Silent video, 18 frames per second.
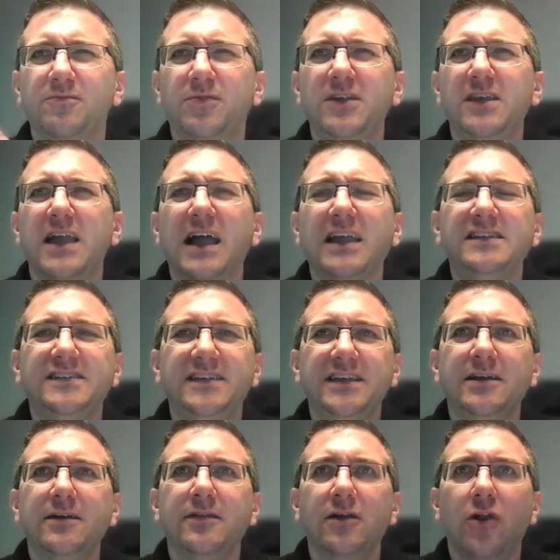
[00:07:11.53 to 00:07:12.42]

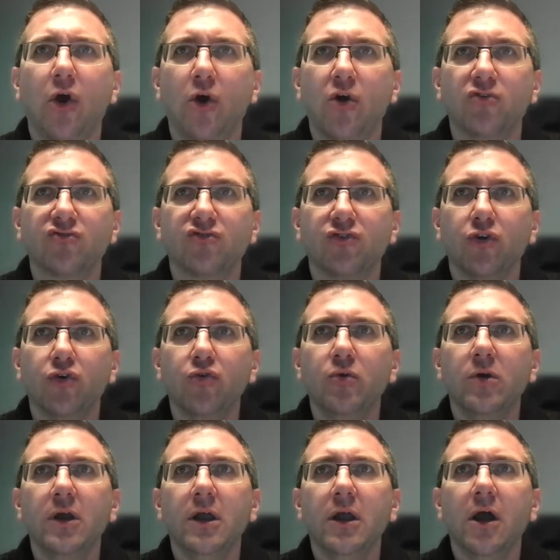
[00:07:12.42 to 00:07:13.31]
idea that
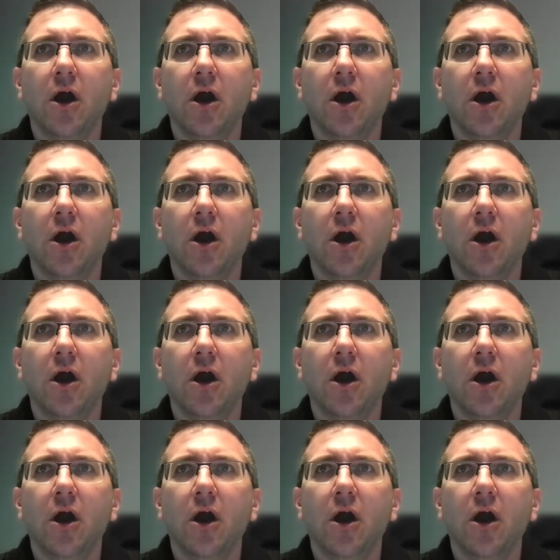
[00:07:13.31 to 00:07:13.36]
also